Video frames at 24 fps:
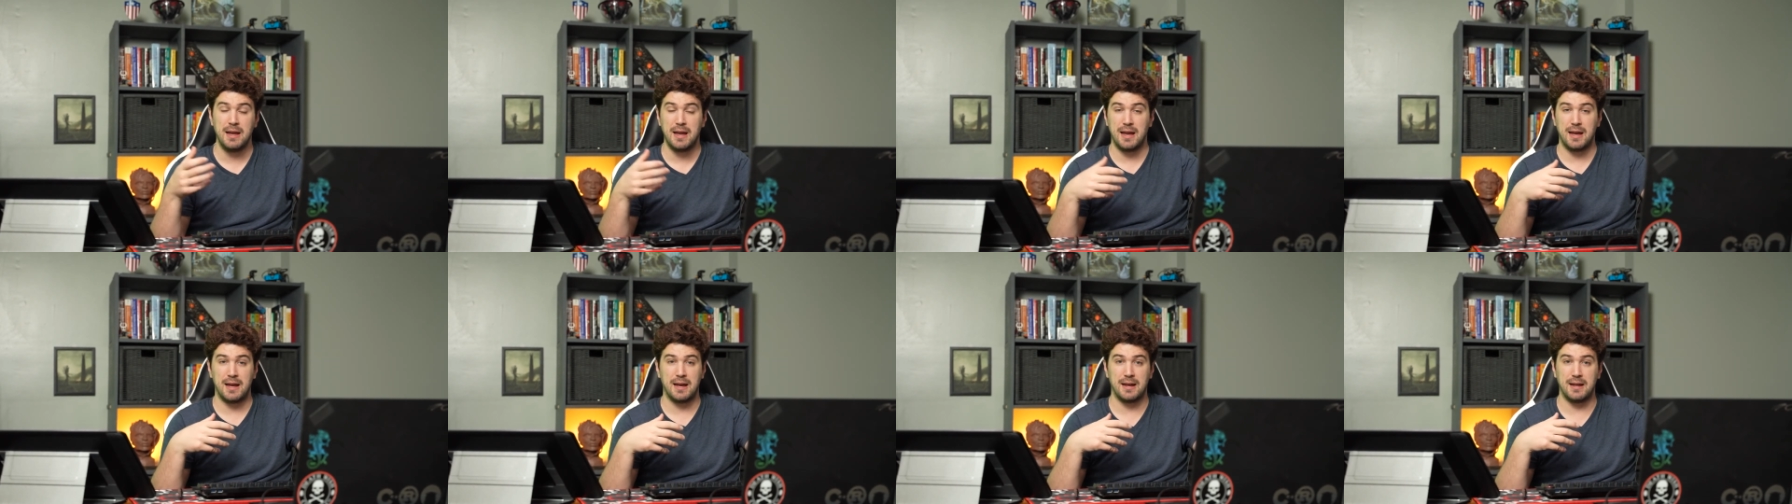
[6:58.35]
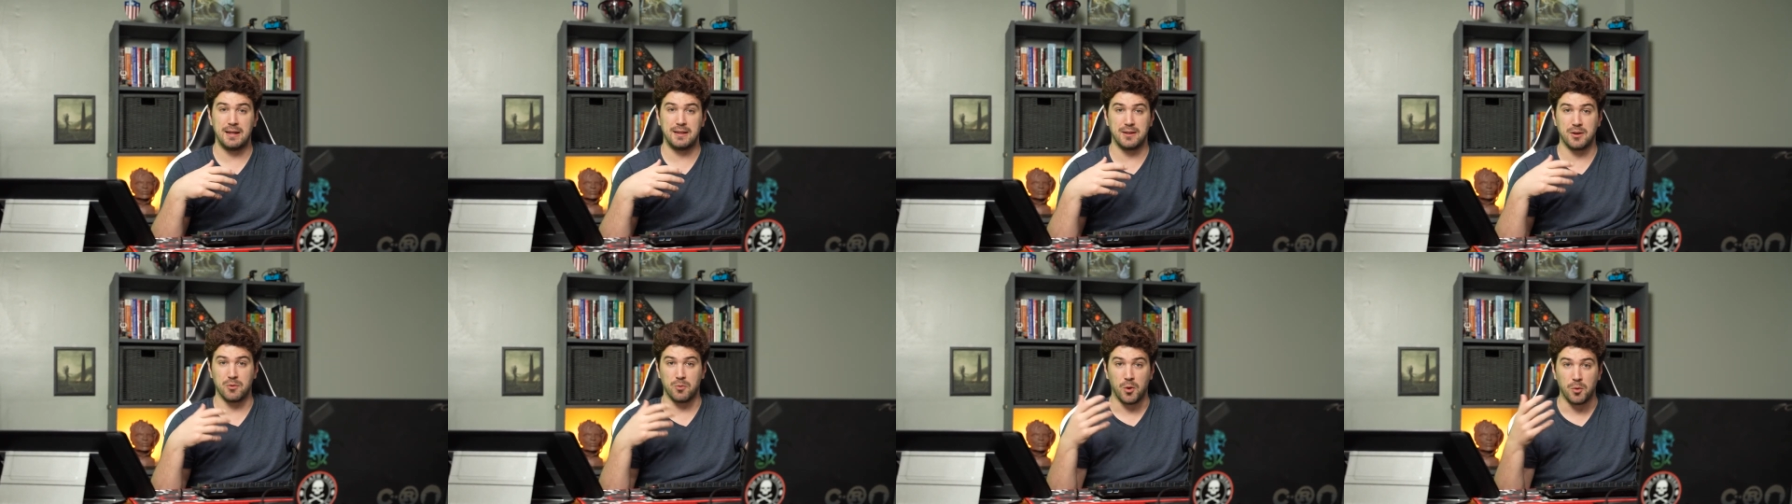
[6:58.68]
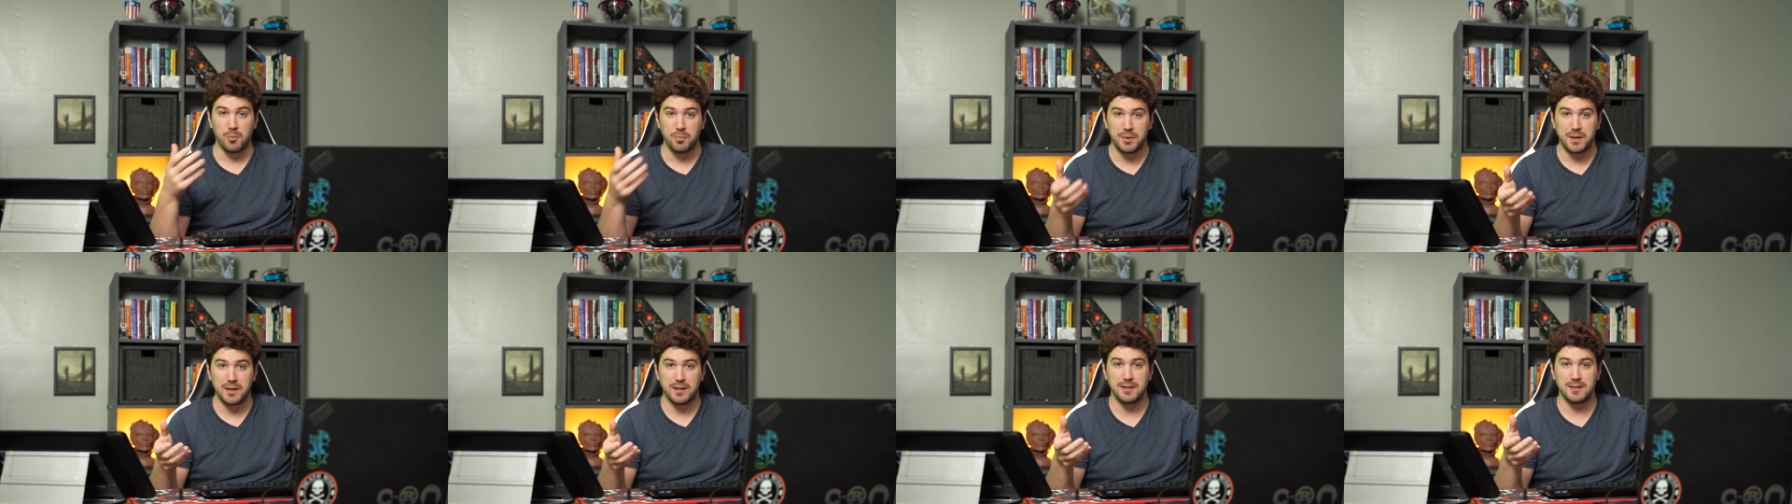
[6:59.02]
and there
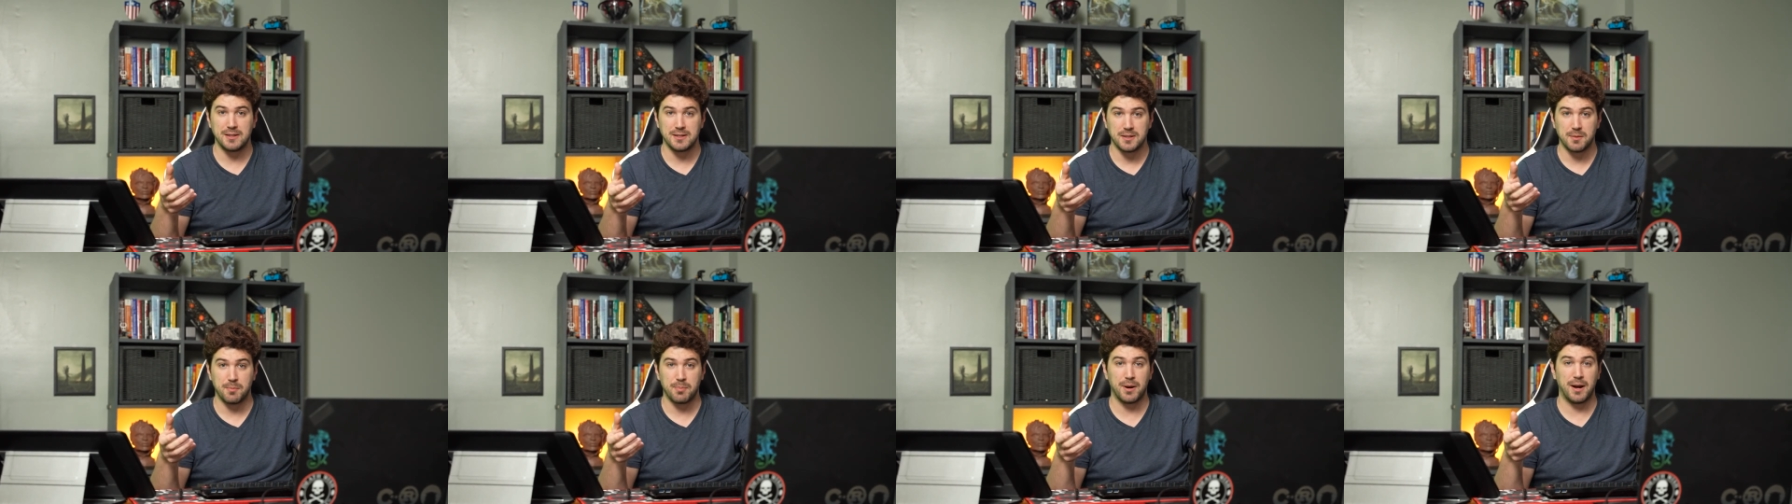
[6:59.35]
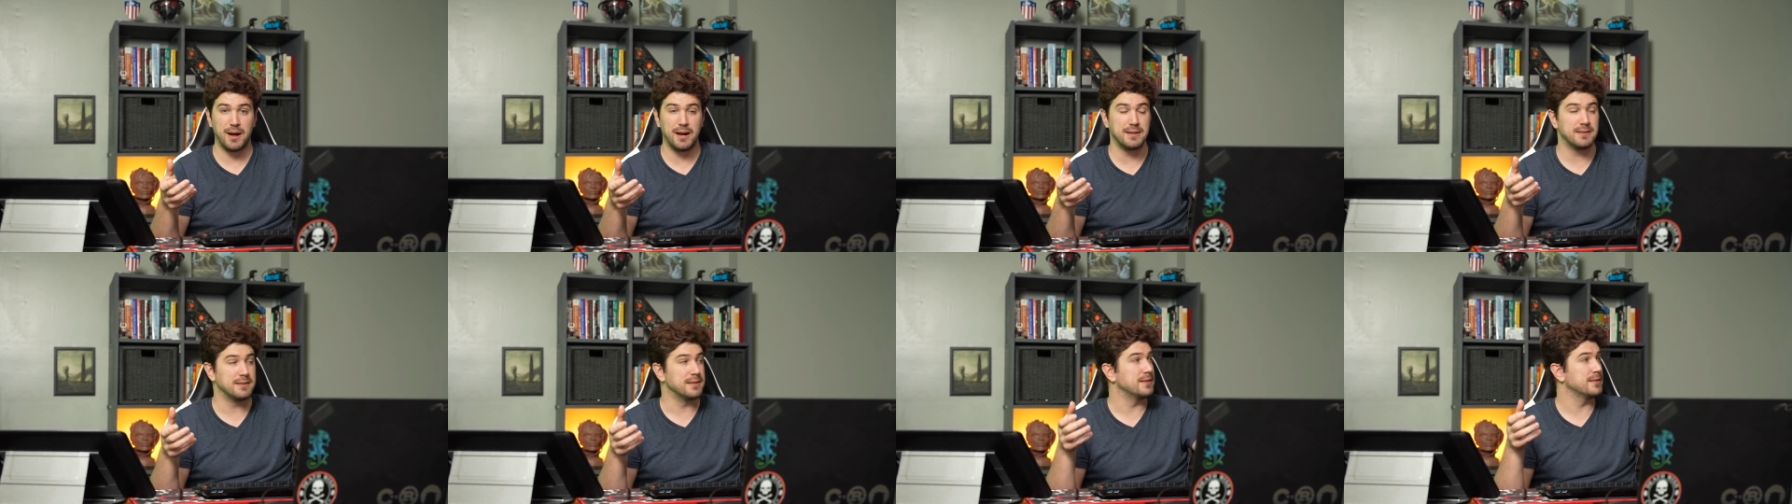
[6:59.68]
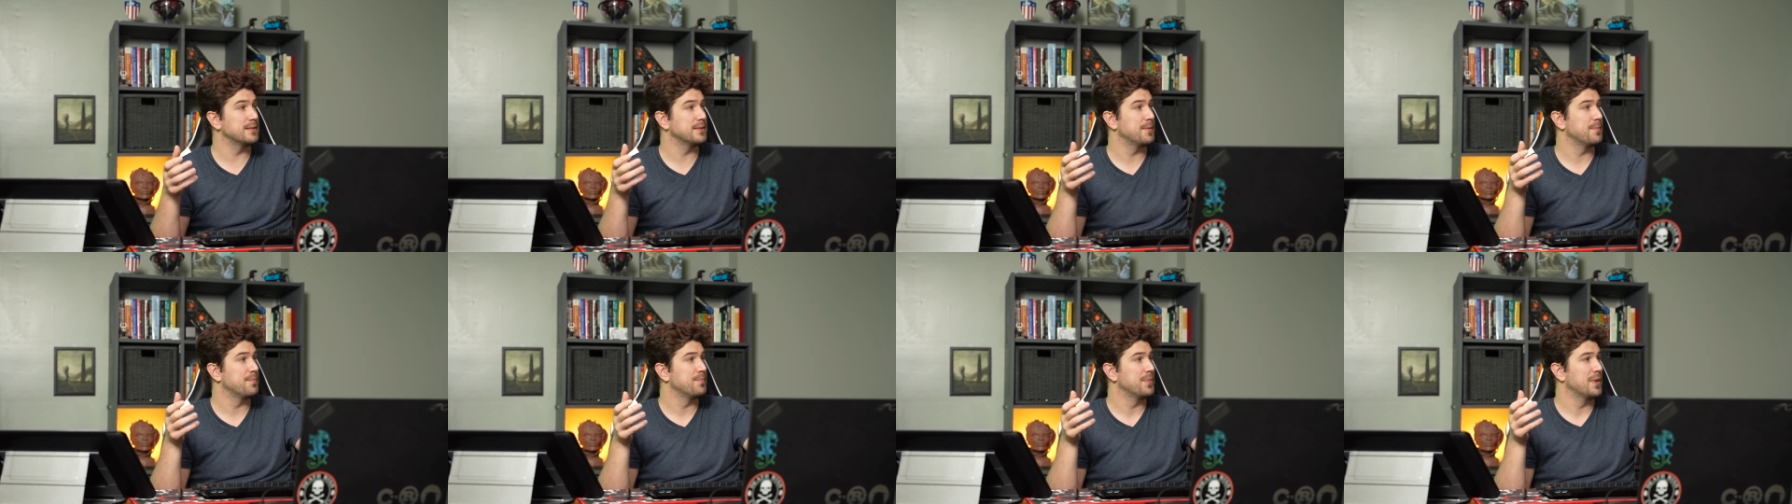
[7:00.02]
won't be any
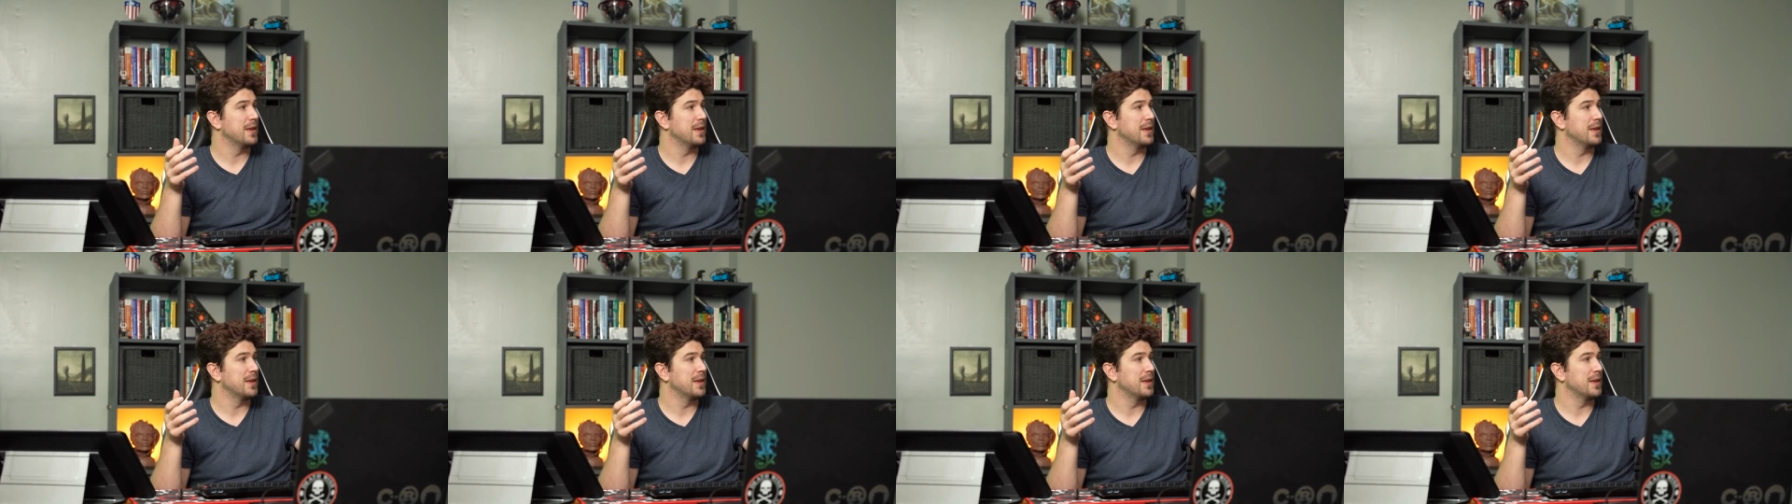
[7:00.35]
surprises.